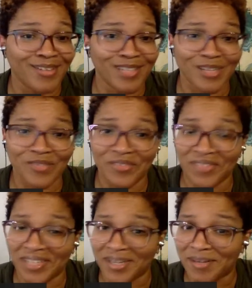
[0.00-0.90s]
looking for the
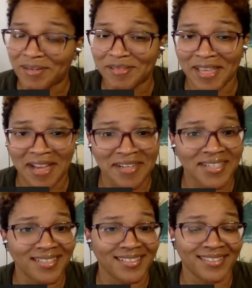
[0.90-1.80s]
videos.
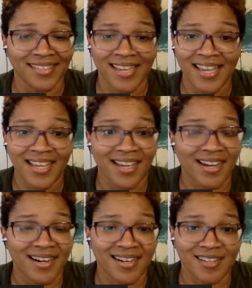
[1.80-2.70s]

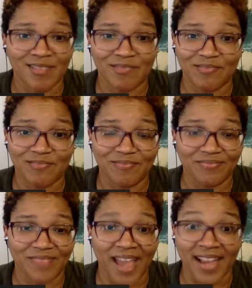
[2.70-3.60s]
Um,
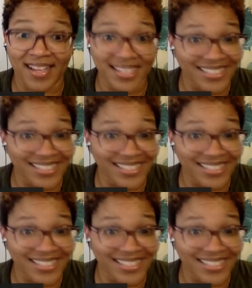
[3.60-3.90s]
I couldn't.